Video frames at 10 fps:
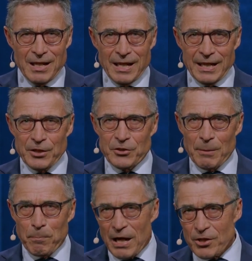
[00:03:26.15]
It is a
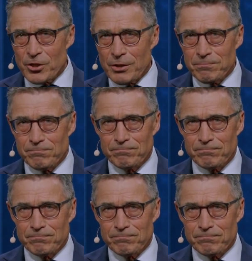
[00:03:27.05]
pleasure